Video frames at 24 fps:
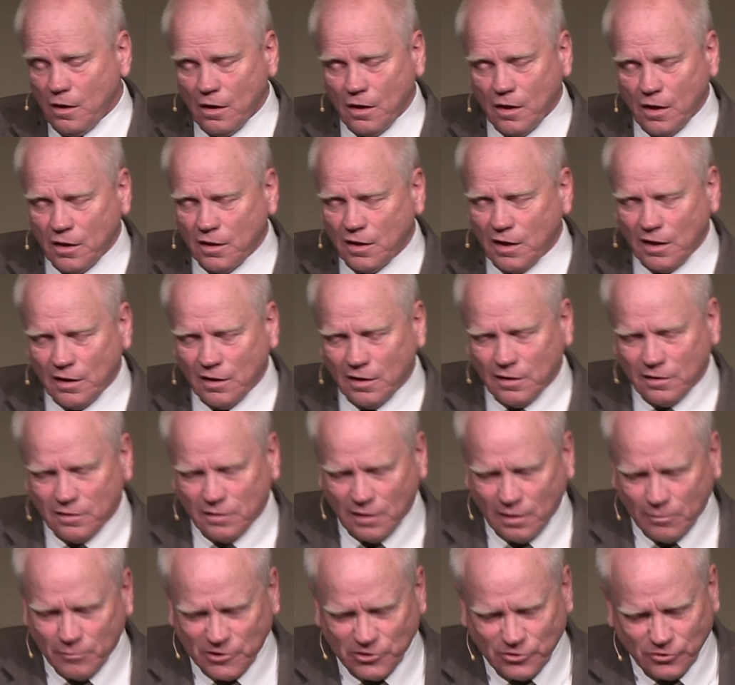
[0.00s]
and, and
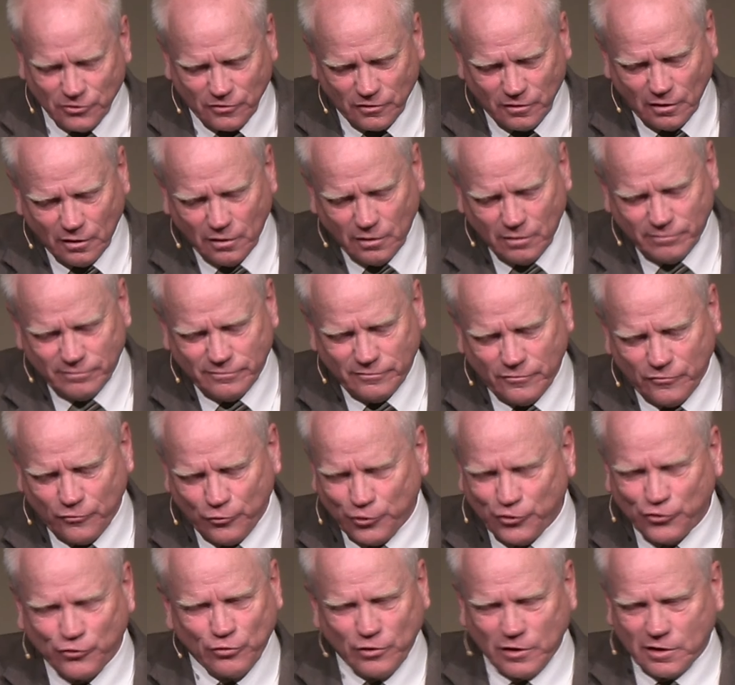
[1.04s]
let, let me just
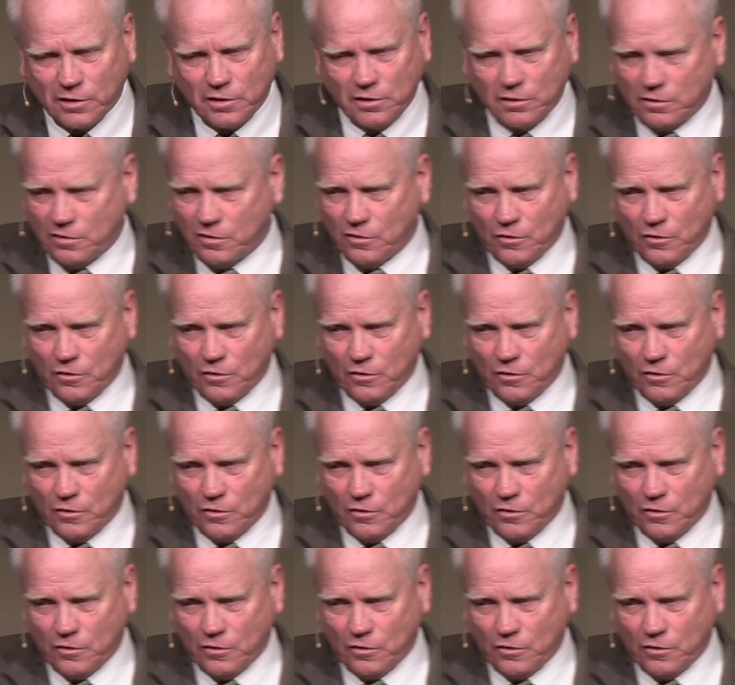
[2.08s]
restrict it